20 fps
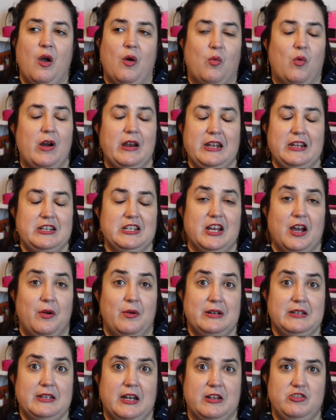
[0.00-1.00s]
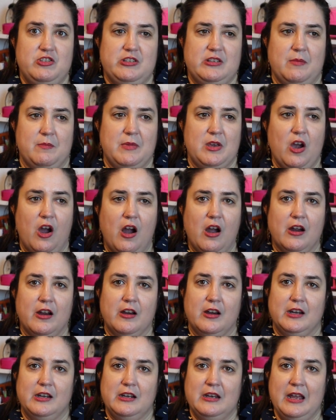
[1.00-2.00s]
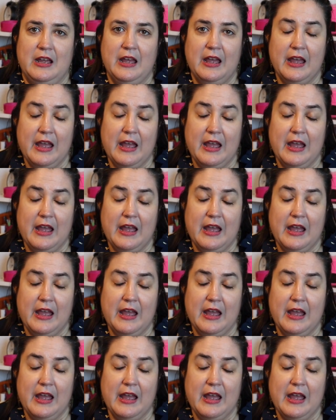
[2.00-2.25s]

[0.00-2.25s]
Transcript: wanting to go and touch some yarn.